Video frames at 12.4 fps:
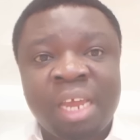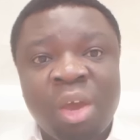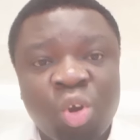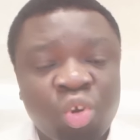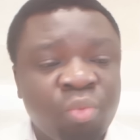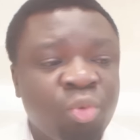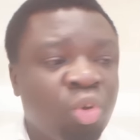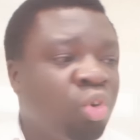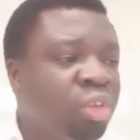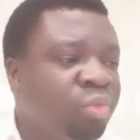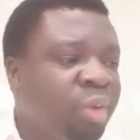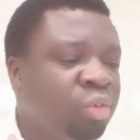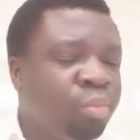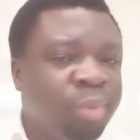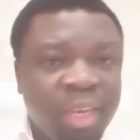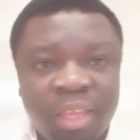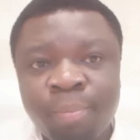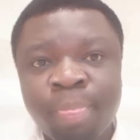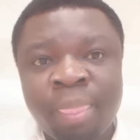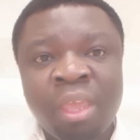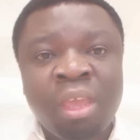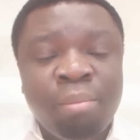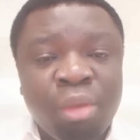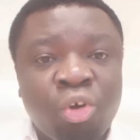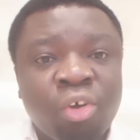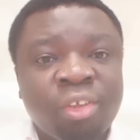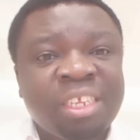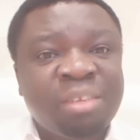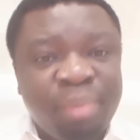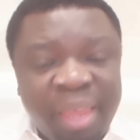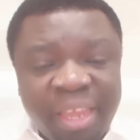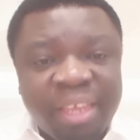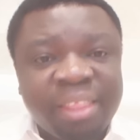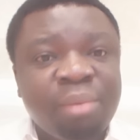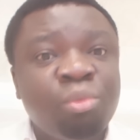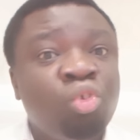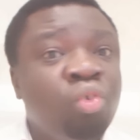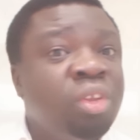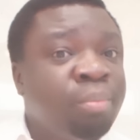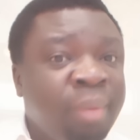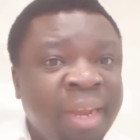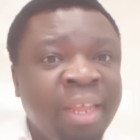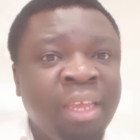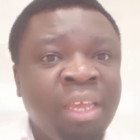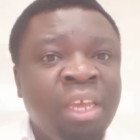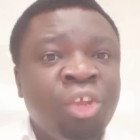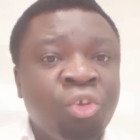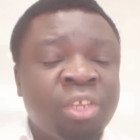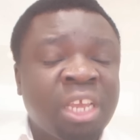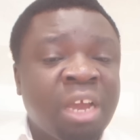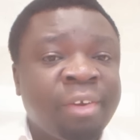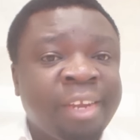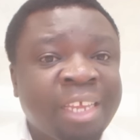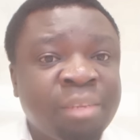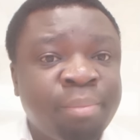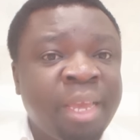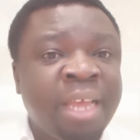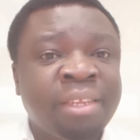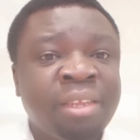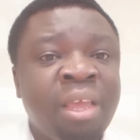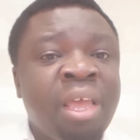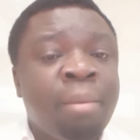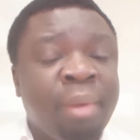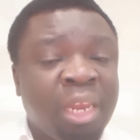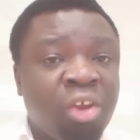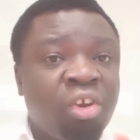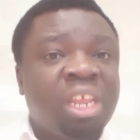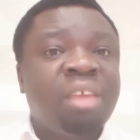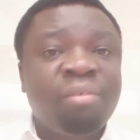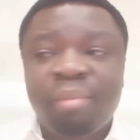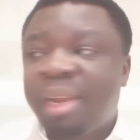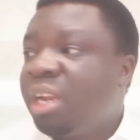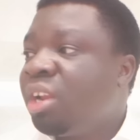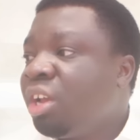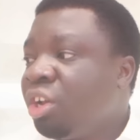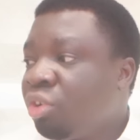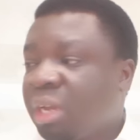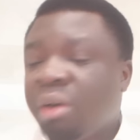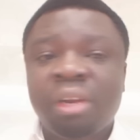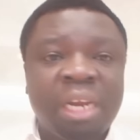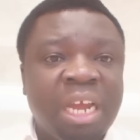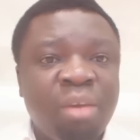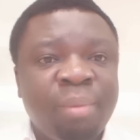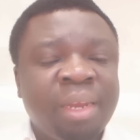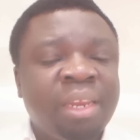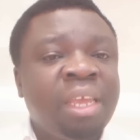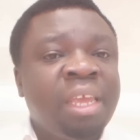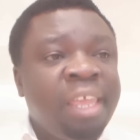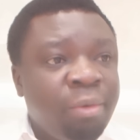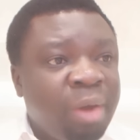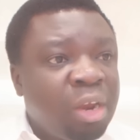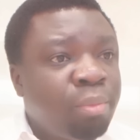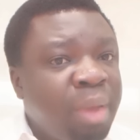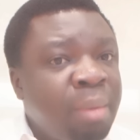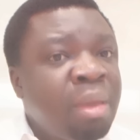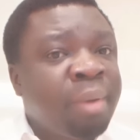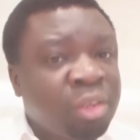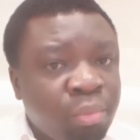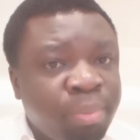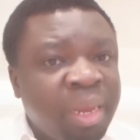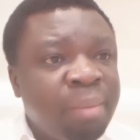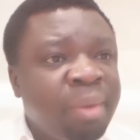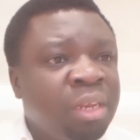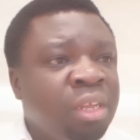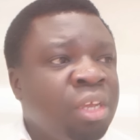hawa ndio viongozi wa Jubilee. Because he's paying them huge money using our taxpayers, but he cannot give money to county government. He wants to buy members of parliament